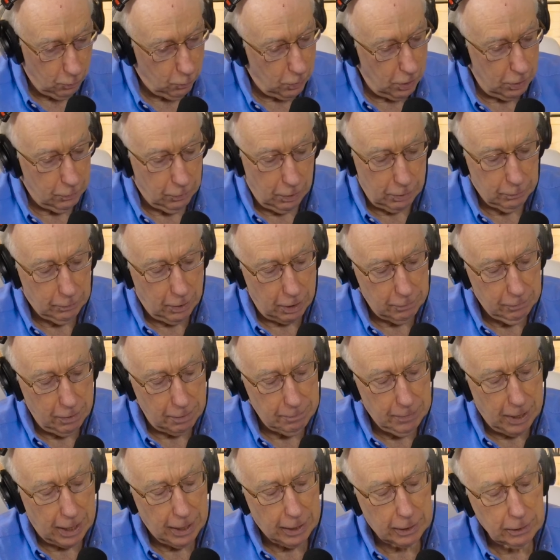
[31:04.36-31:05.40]
way, way, way, way
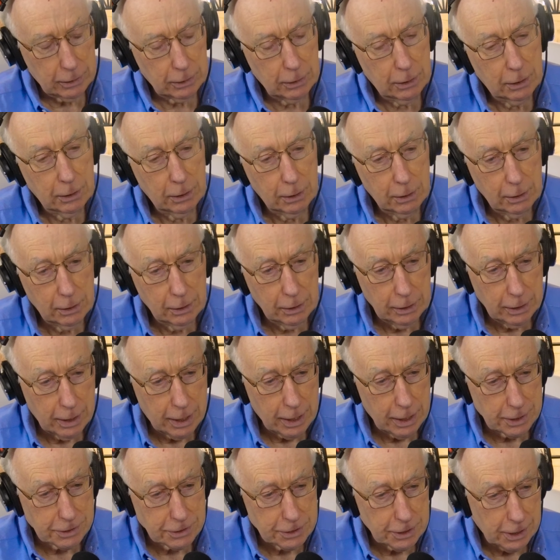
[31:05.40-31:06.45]
back,
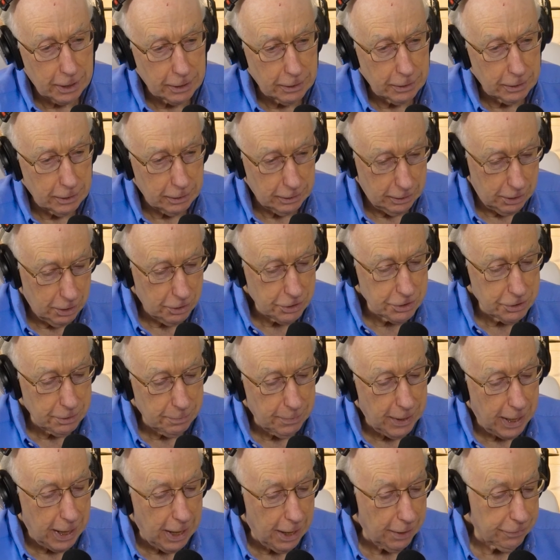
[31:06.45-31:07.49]
and I said, uh, "Here's the
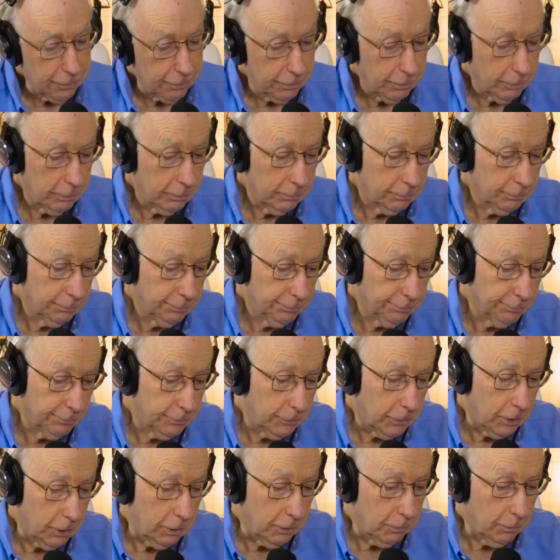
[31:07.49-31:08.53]
math.
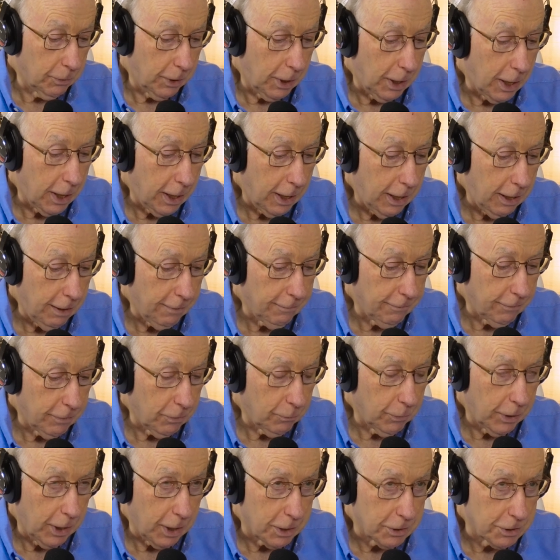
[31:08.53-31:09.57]
Uh, we got to have, uh,
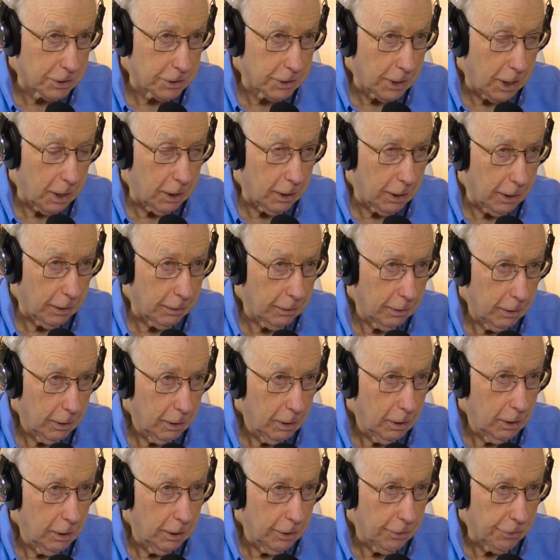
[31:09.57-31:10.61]
we got to sell uh,
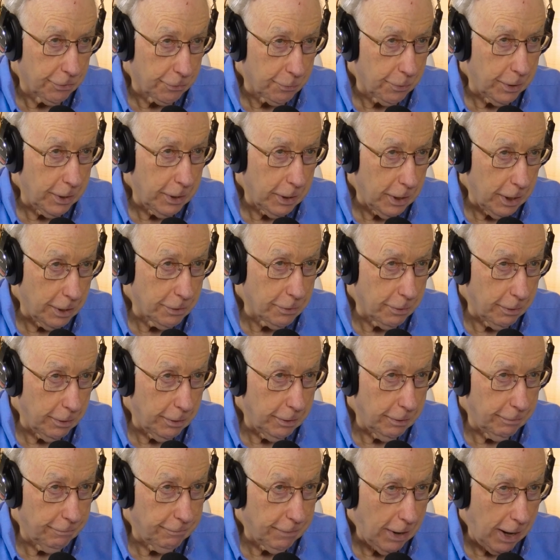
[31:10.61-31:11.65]

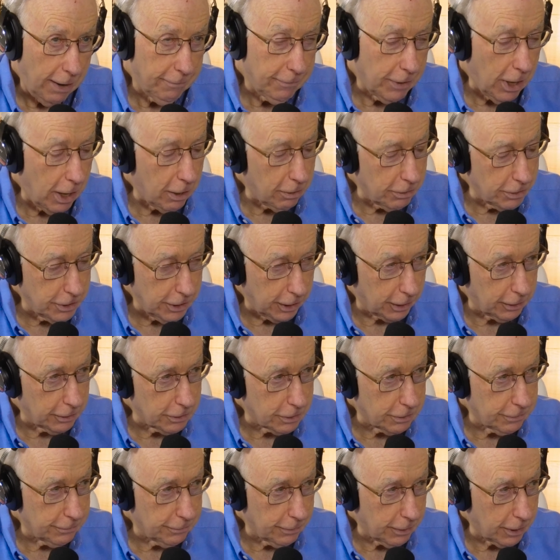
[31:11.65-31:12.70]
300 five dollar
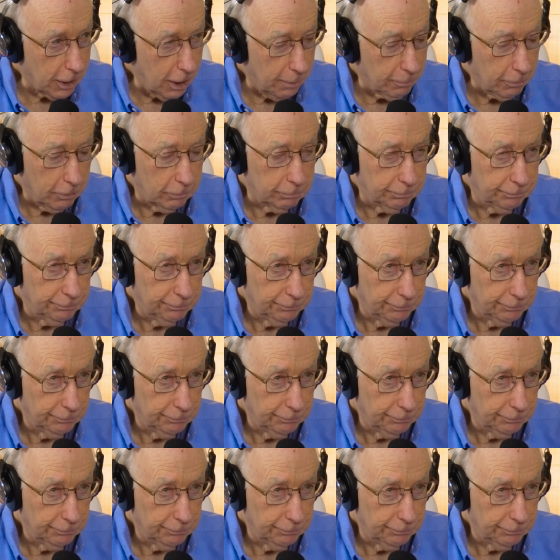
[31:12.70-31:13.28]
tickets a couple."